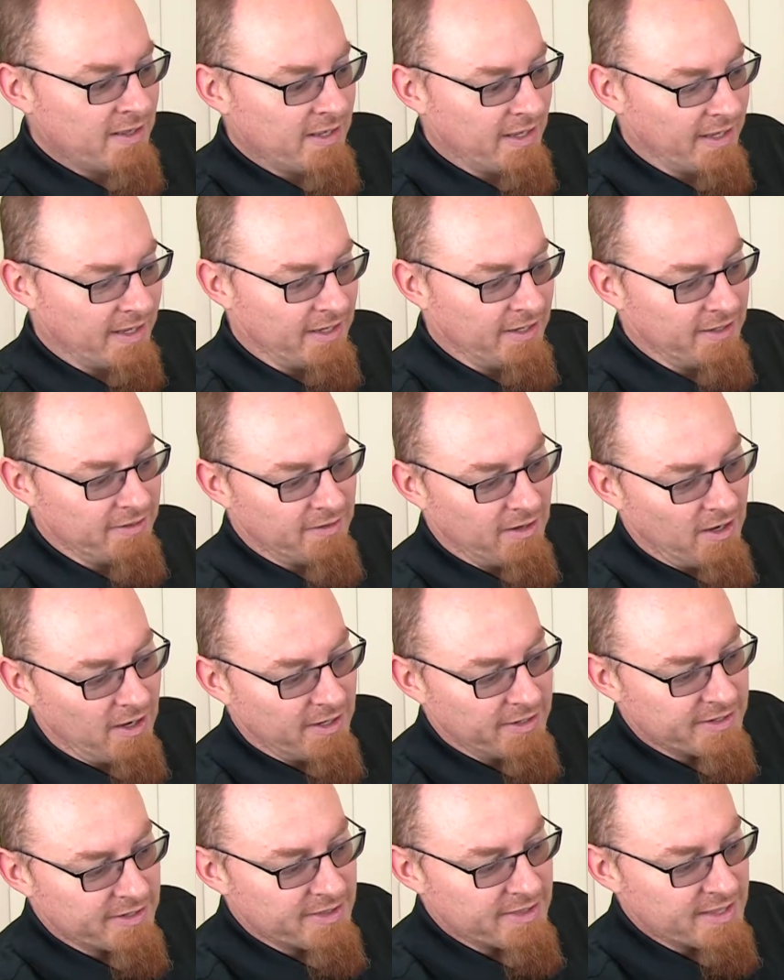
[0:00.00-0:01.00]

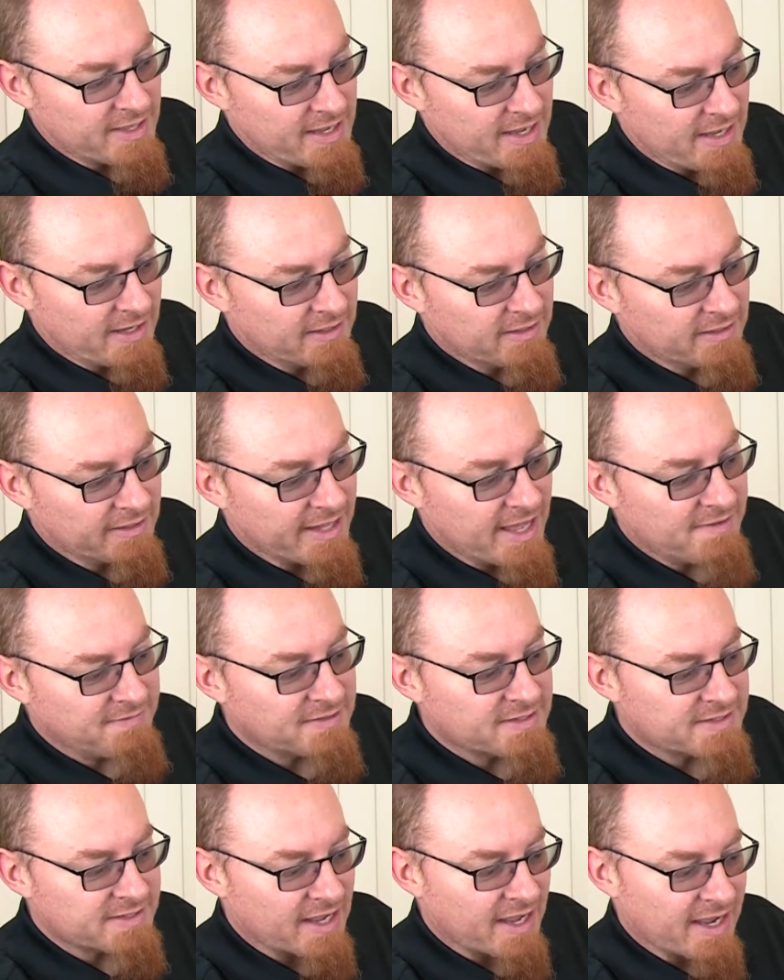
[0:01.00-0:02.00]
On the
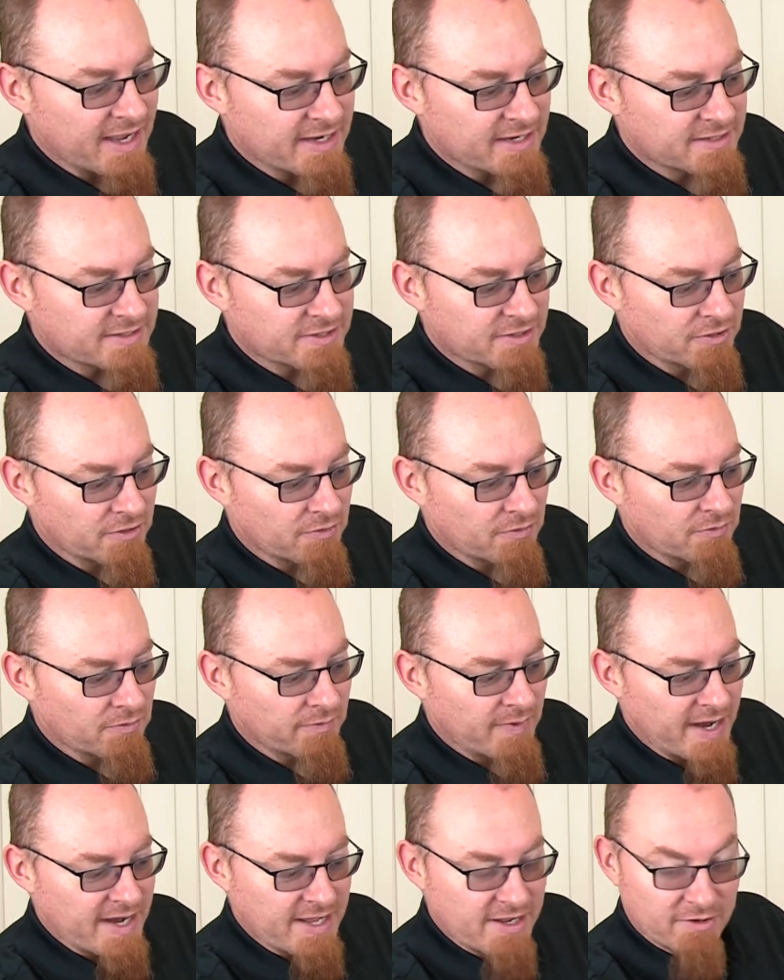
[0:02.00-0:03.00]
left side is your
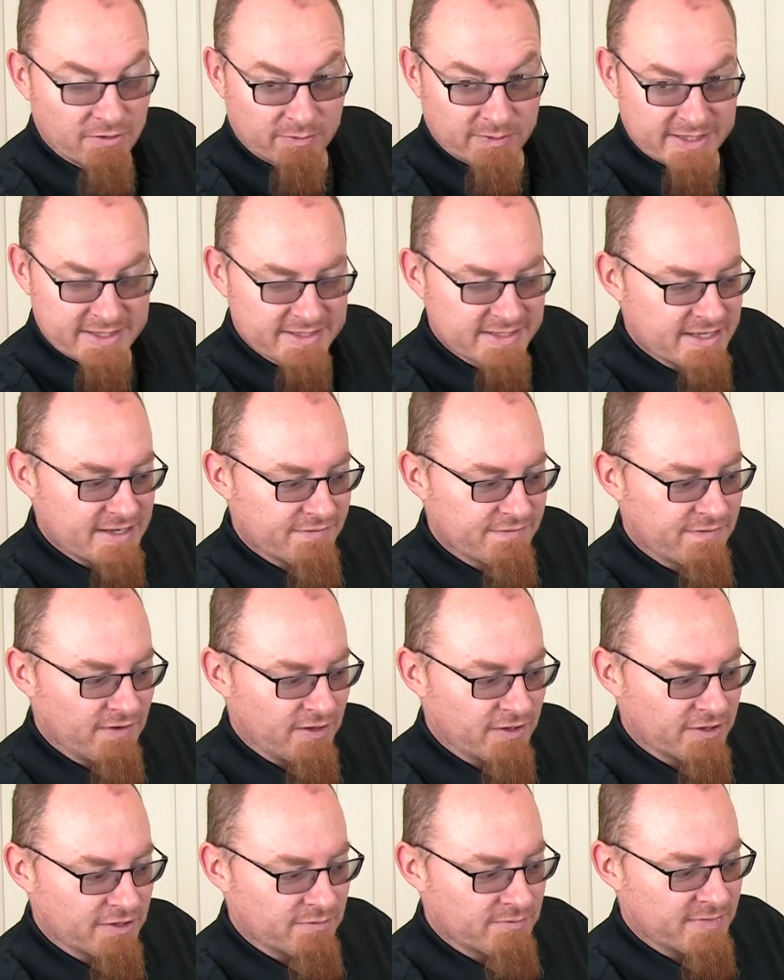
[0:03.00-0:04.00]
radio receive
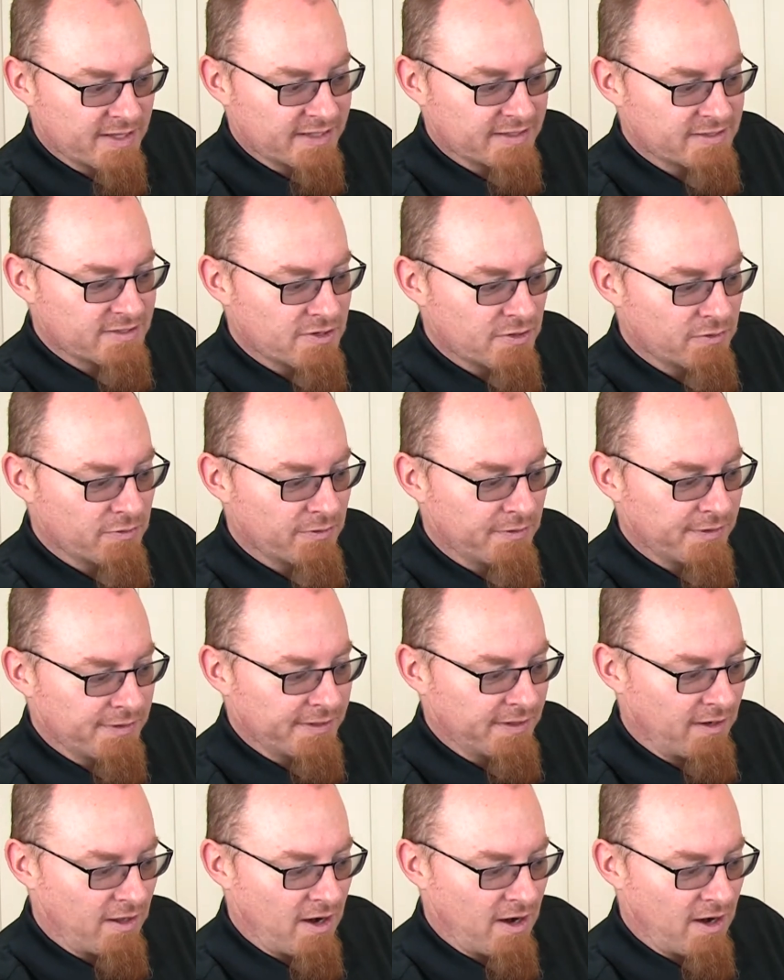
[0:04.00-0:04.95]
volume. That's noted with a little